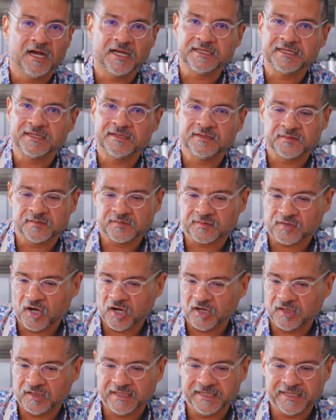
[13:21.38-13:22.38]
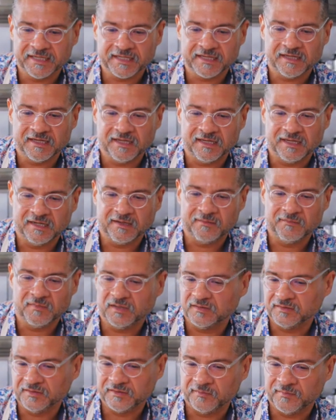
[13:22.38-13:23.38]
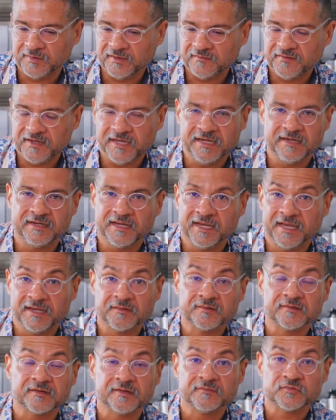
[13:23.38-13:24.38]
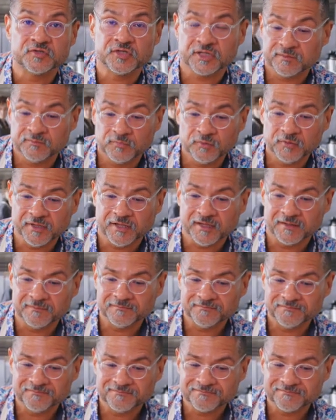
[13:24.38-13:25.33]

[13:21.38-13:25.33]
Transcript: onions, garlic, a little bit of heat, and some chicken bouillon.